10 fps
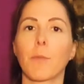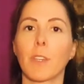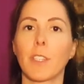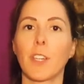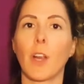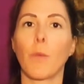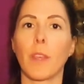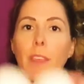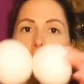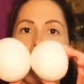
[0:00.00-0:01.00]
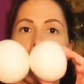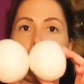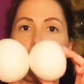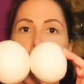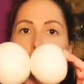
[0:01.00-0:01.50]
we're going to start with
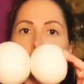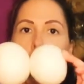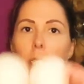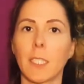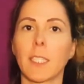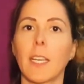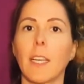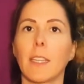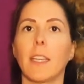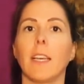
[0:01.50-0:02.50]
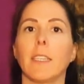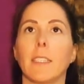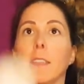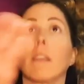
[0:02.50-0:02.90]
these balls that